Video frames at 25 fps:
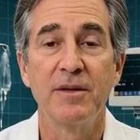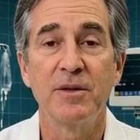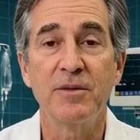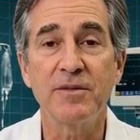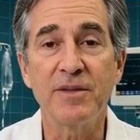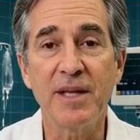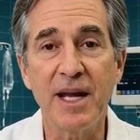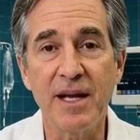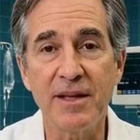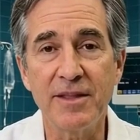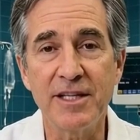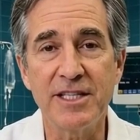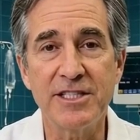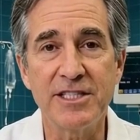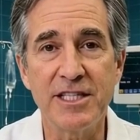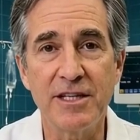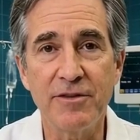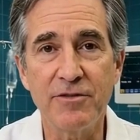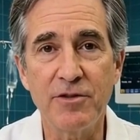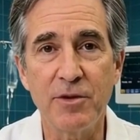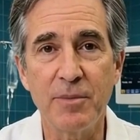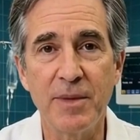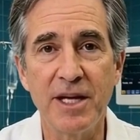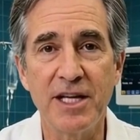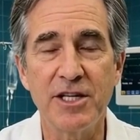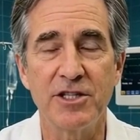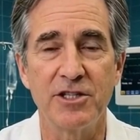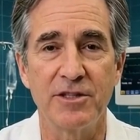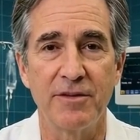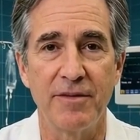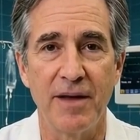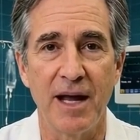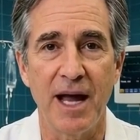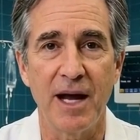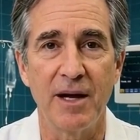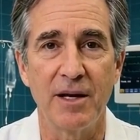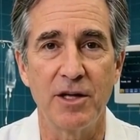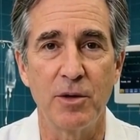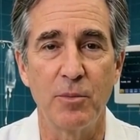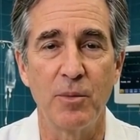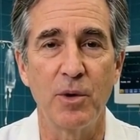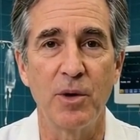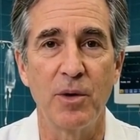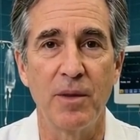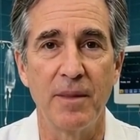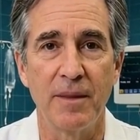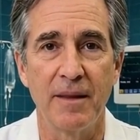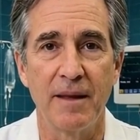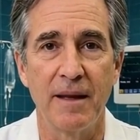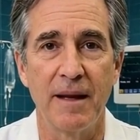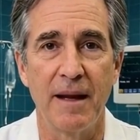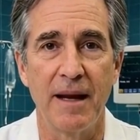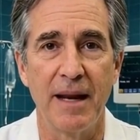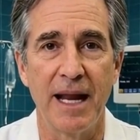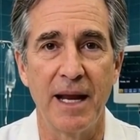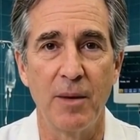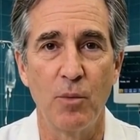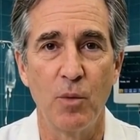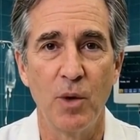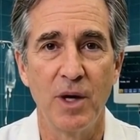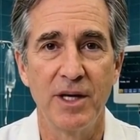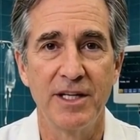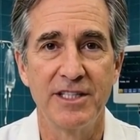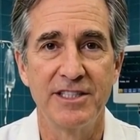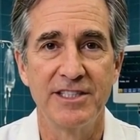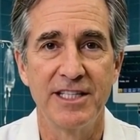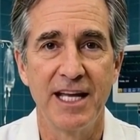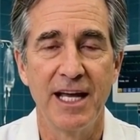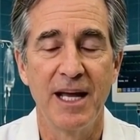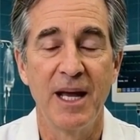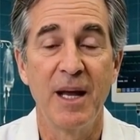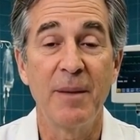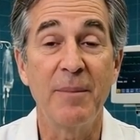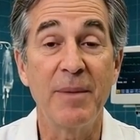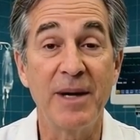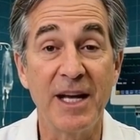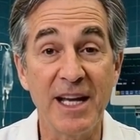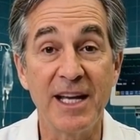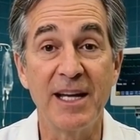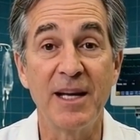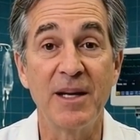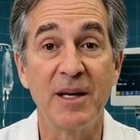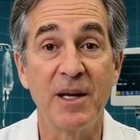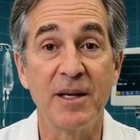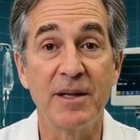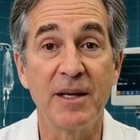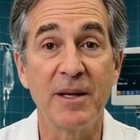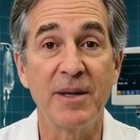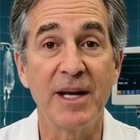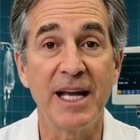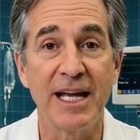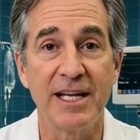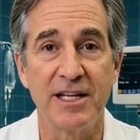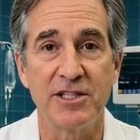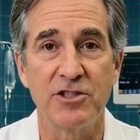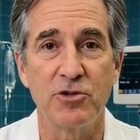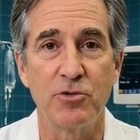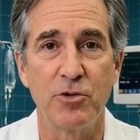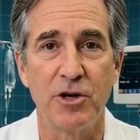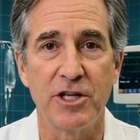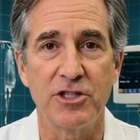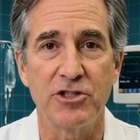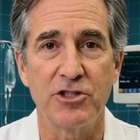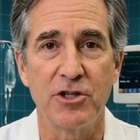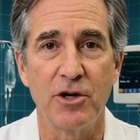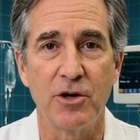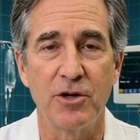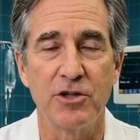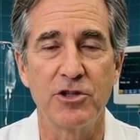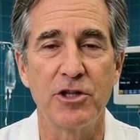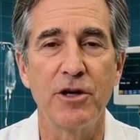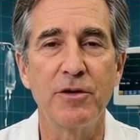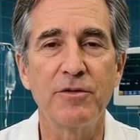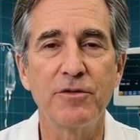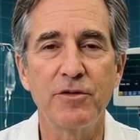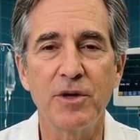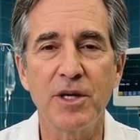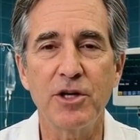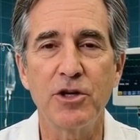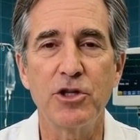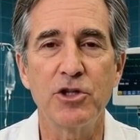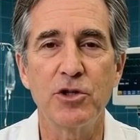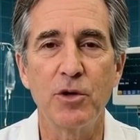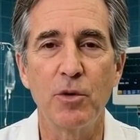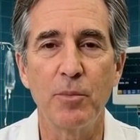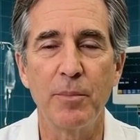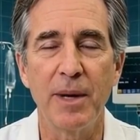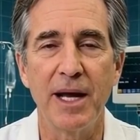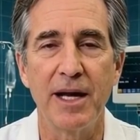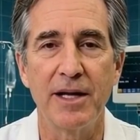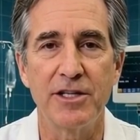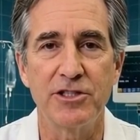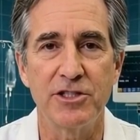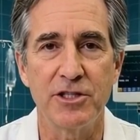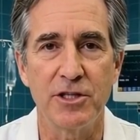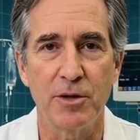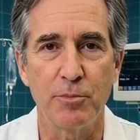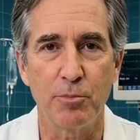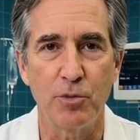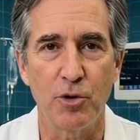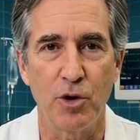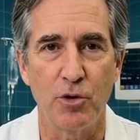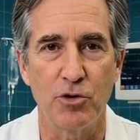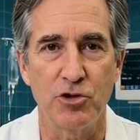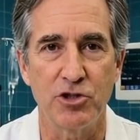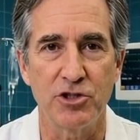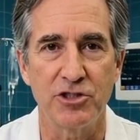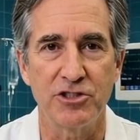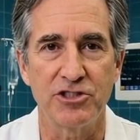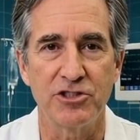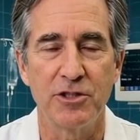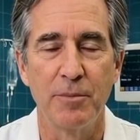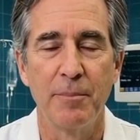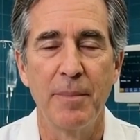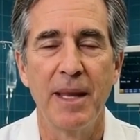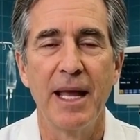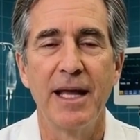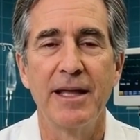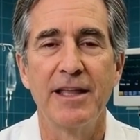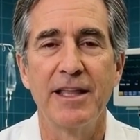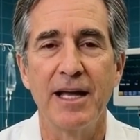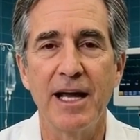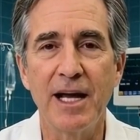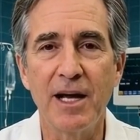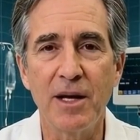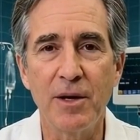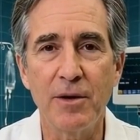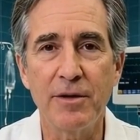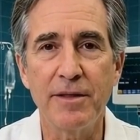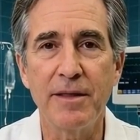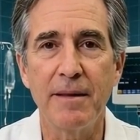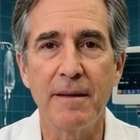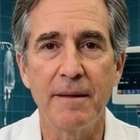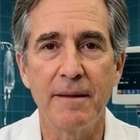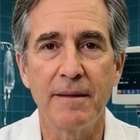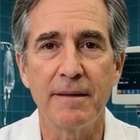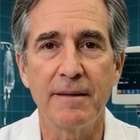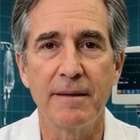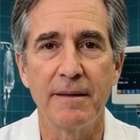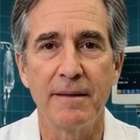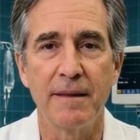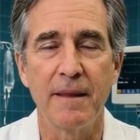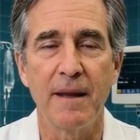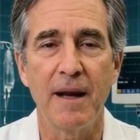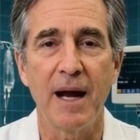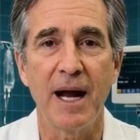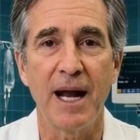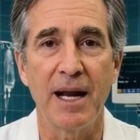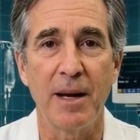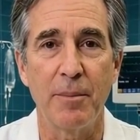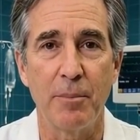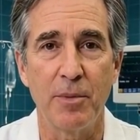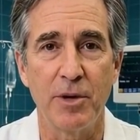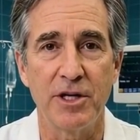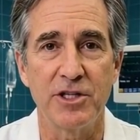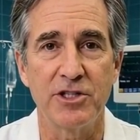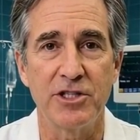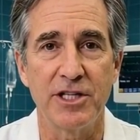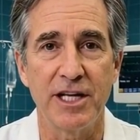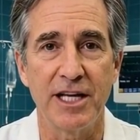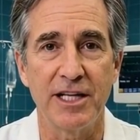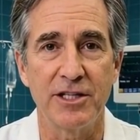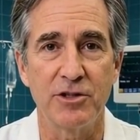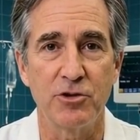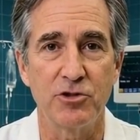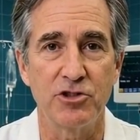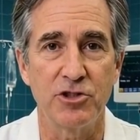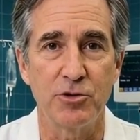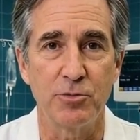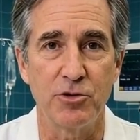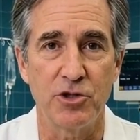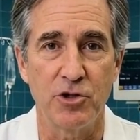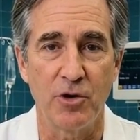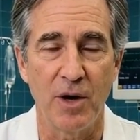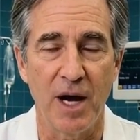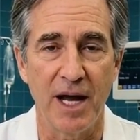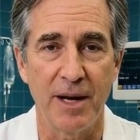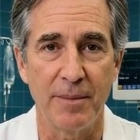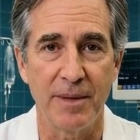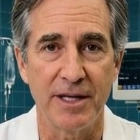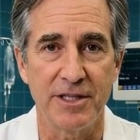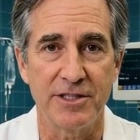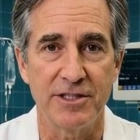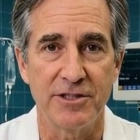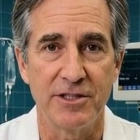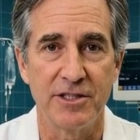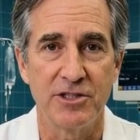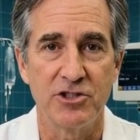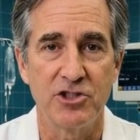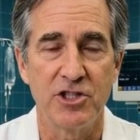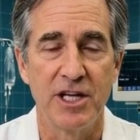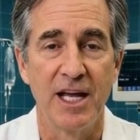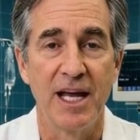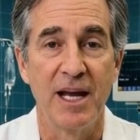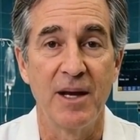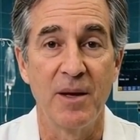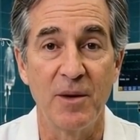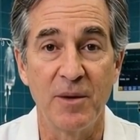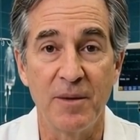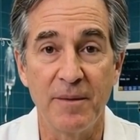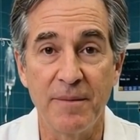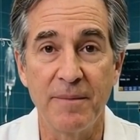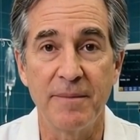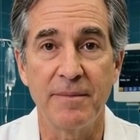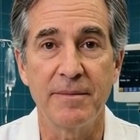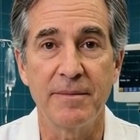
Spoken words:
you found this information valuable and want to stay updated on the latest research in functional medicine approaches to men's health, I'd appreciate you subscribing to this channel.